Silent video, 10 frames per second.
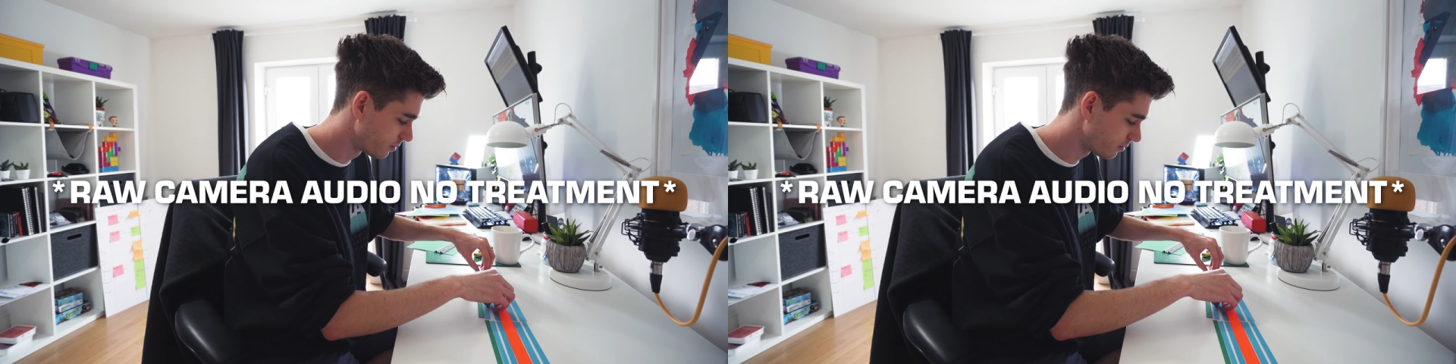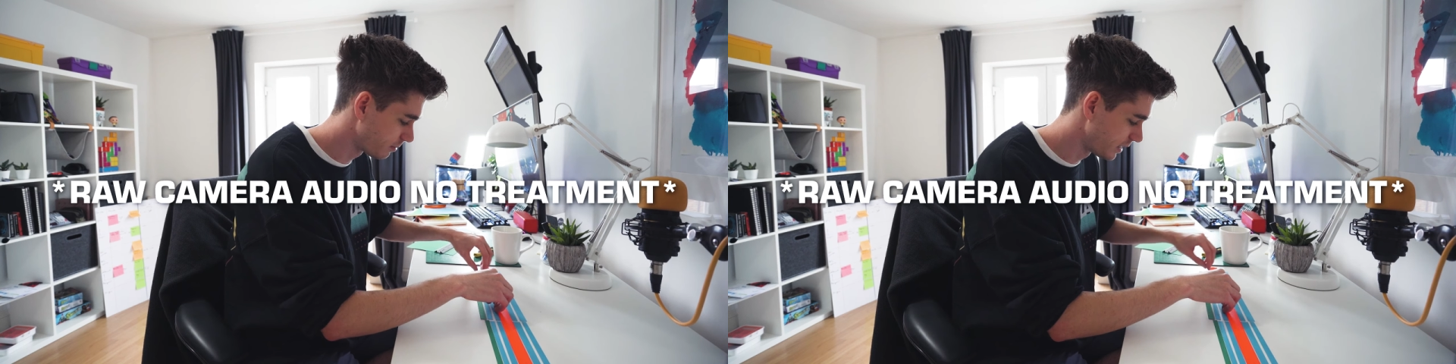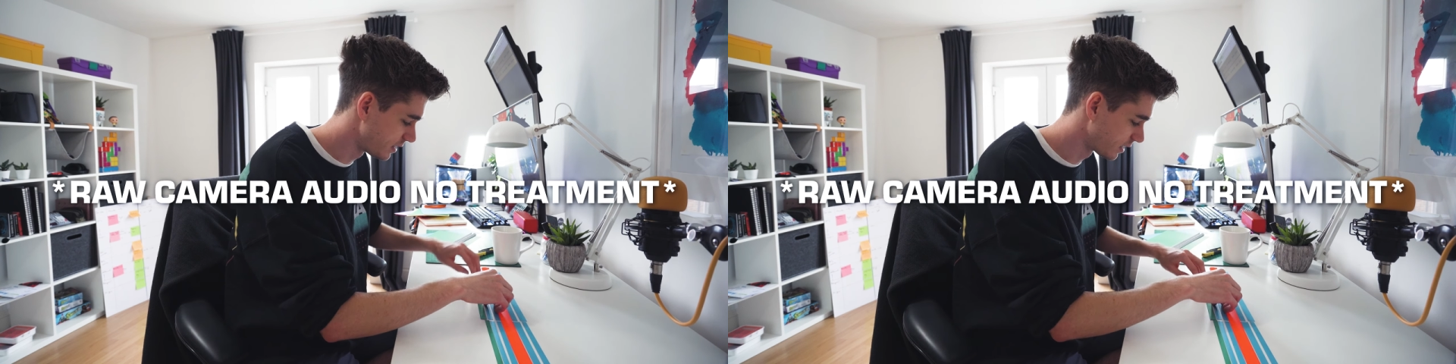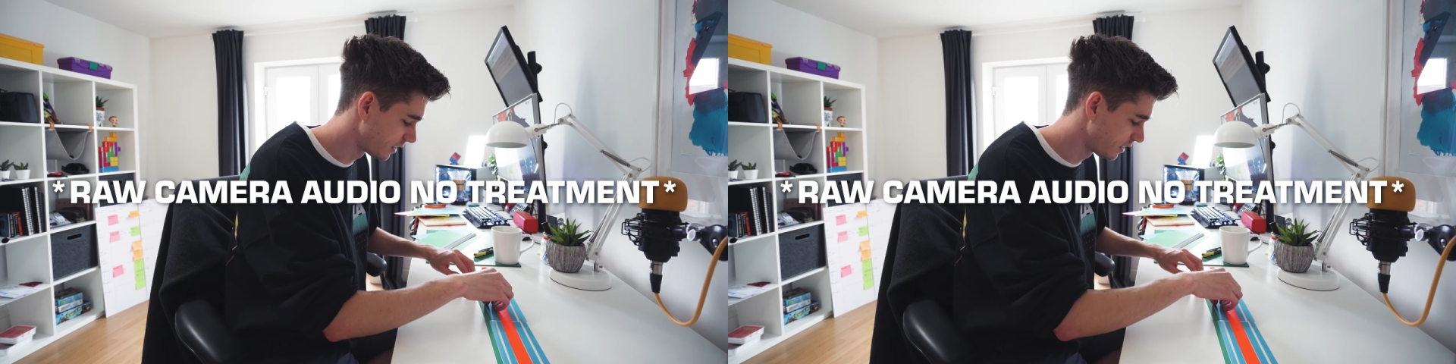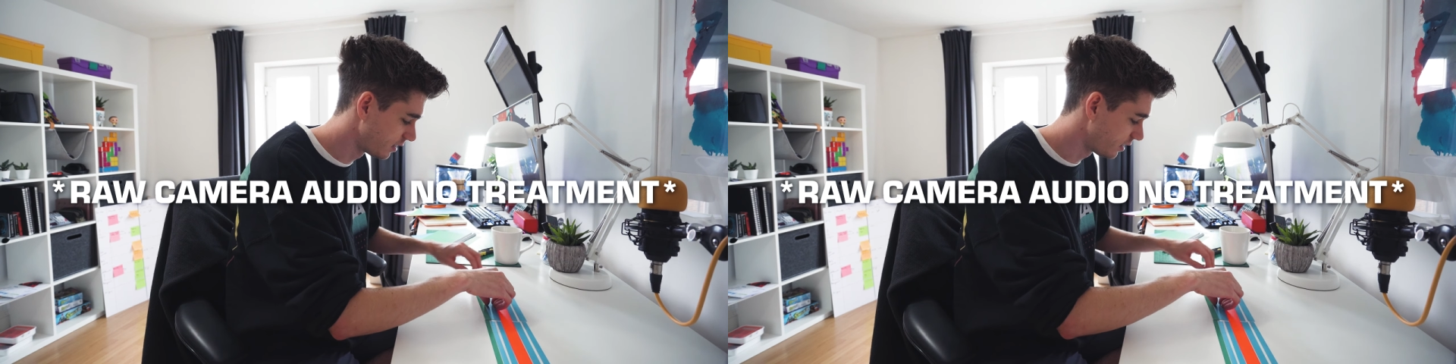
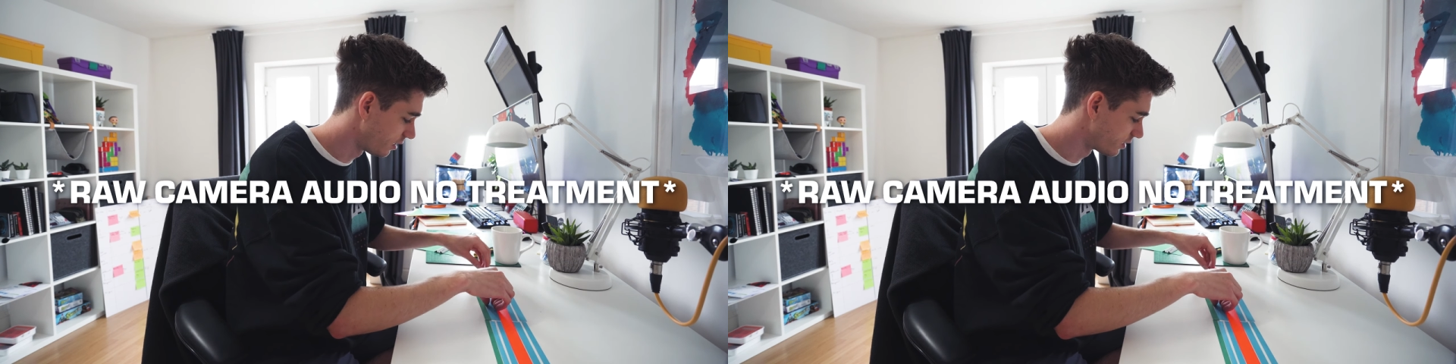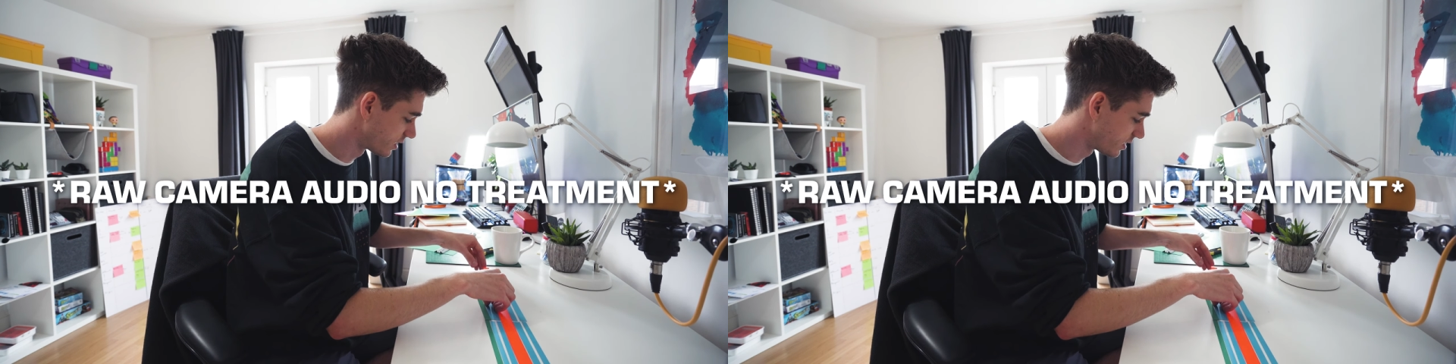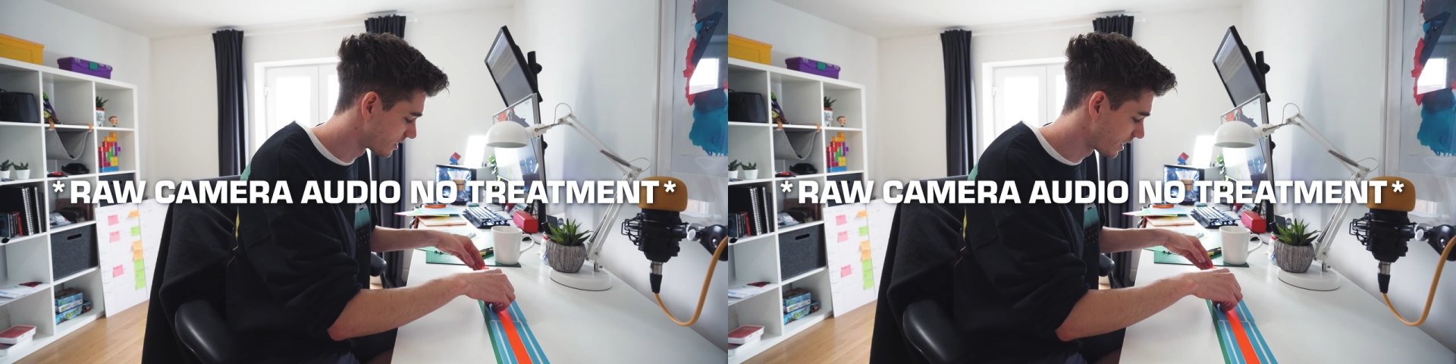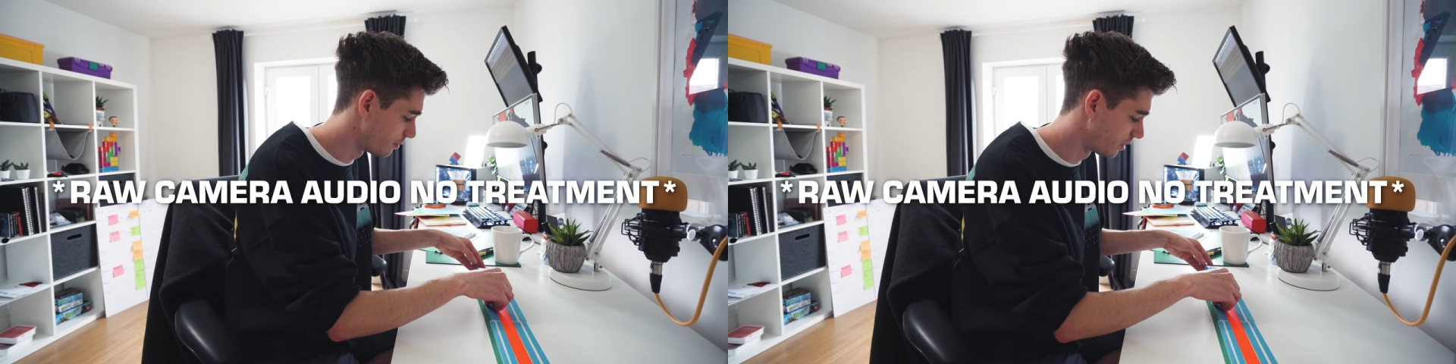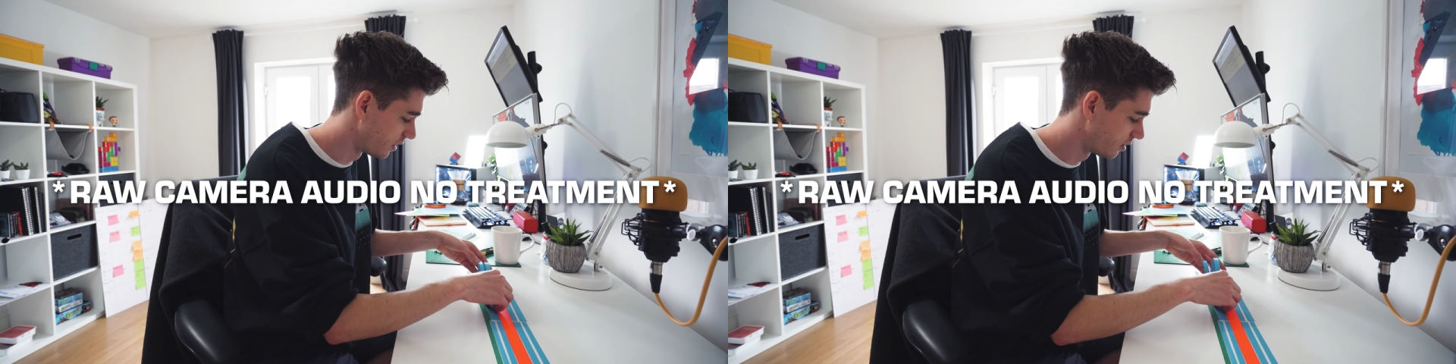Basically, I'll just disable
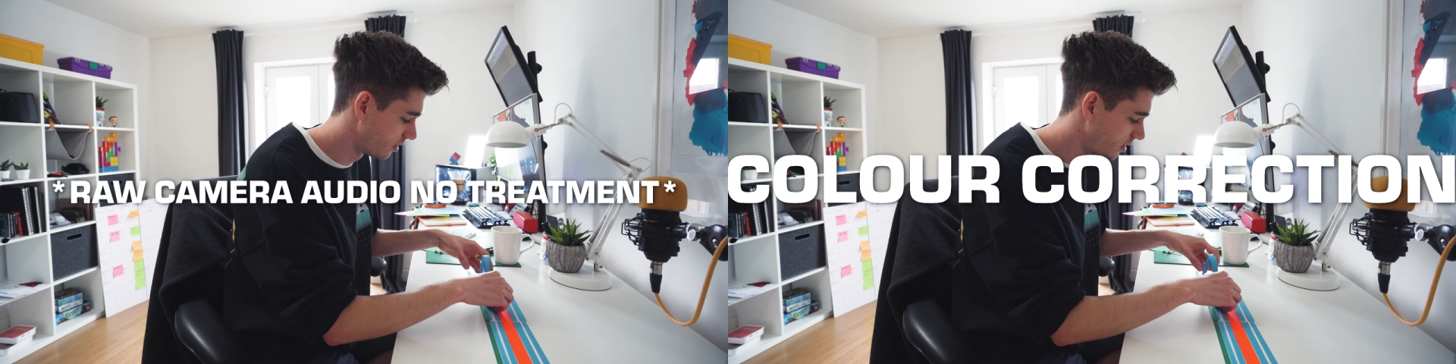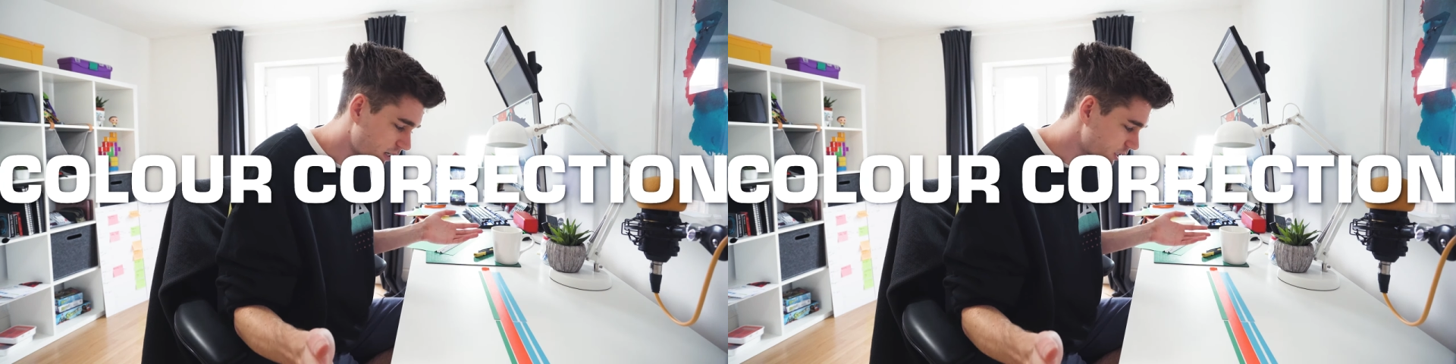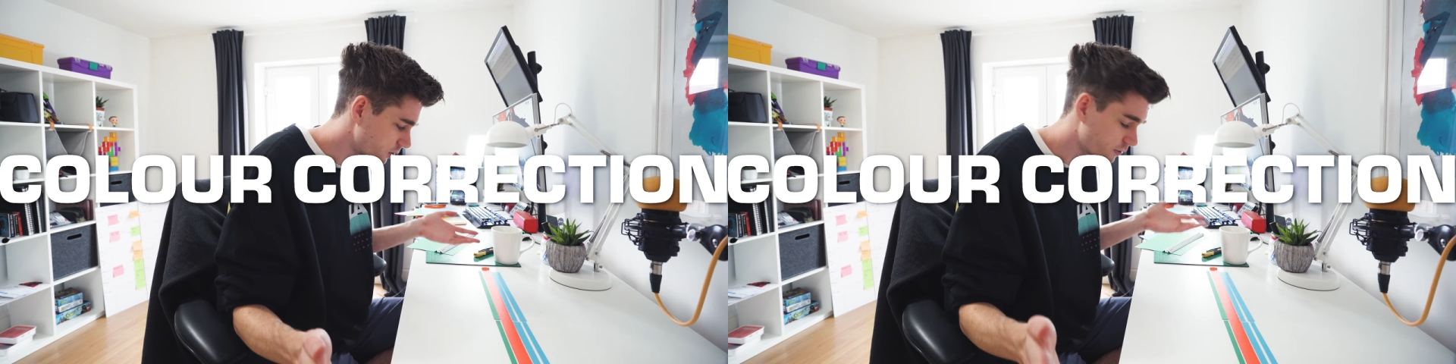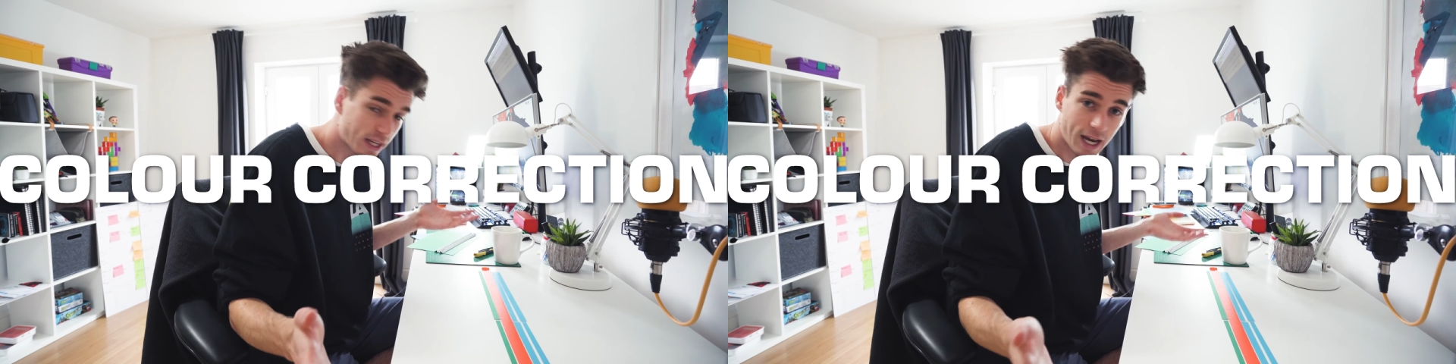it. Other corrections to the